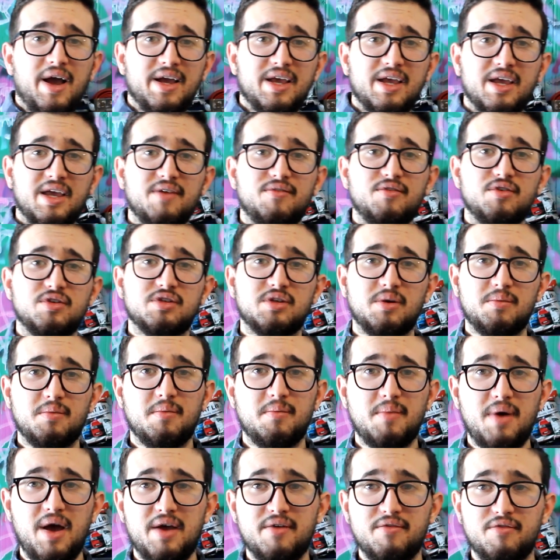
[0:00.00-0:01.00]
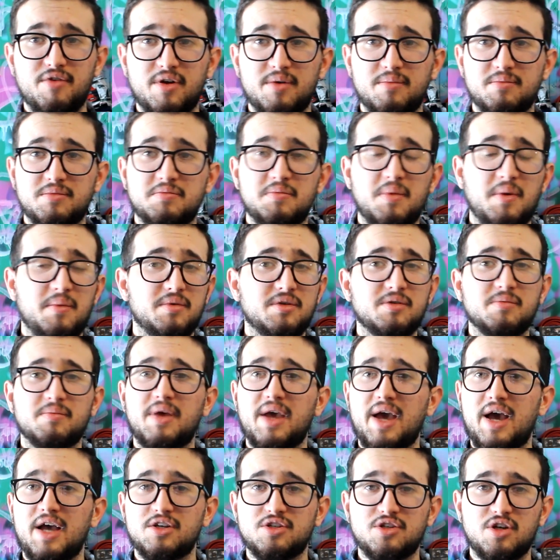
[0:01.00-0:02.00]
I could give you some of my rims, maybe some
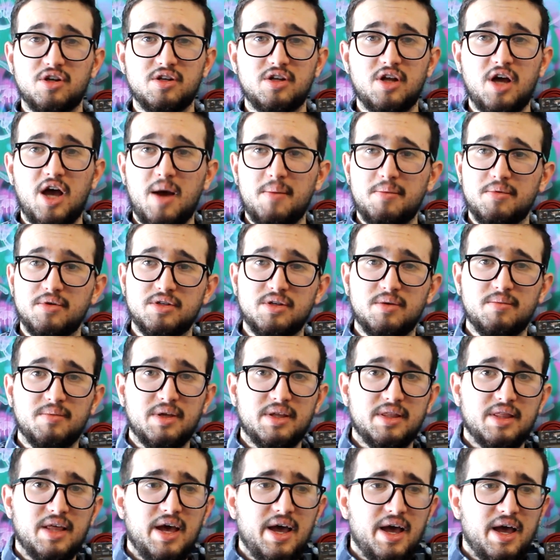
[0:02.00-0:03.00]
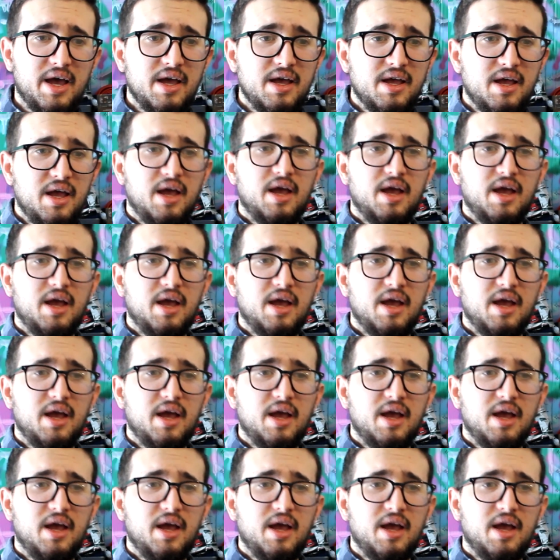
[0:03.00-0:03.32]
cash on top or something like that.